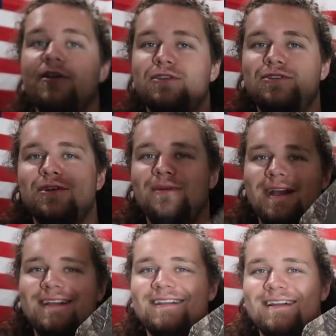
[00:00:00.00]
you should
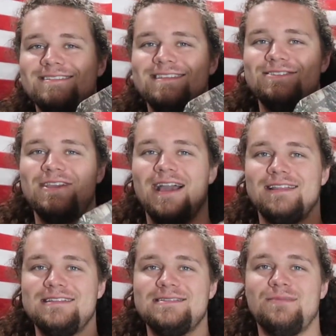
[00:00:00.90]
recognize this jacket.
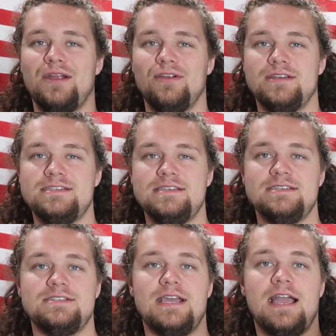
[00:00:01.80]
This is my early
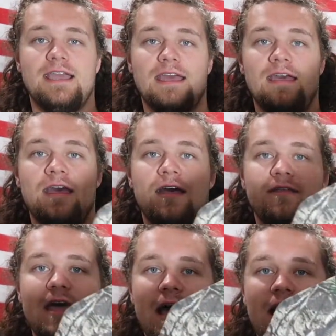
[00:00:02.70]
season jacket
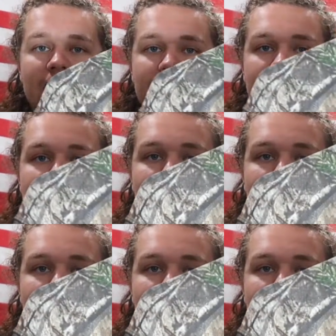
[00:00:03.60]
that I